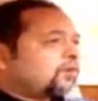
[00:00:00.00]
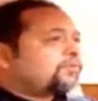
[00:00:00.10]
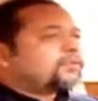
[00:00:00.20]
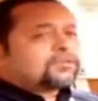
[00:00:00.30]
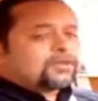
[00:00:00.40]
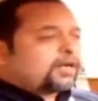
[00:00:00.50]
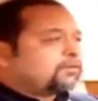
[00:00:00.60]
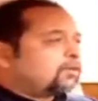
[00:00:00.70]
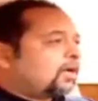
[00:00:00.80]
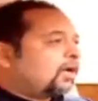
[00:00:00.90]
softened the ride
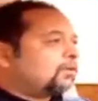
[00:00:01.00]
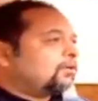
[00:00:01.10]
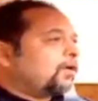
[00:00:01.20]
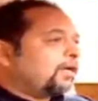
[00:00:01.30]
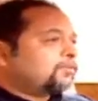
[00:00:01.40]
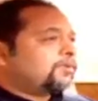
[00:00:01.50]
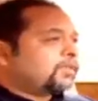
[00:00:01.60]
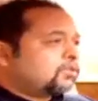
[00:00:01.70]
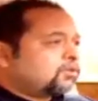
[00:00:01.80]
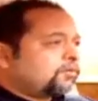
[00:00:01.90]
of the car, the air
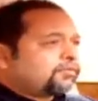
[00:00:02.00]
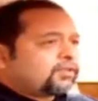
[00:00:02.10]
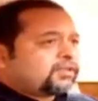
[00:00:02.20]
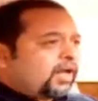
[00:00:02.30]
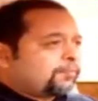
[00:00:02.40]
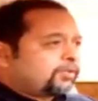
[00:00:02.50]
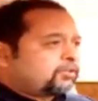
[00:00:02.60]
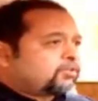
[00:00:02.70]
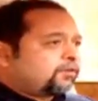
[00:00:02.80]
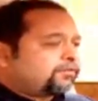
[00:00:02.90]
springs are softer, the
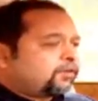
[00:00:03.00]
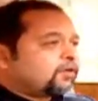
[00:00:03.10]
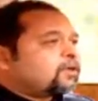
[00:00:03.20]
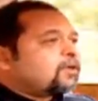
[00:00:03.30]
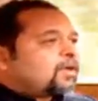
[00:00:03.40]
dampers are softer.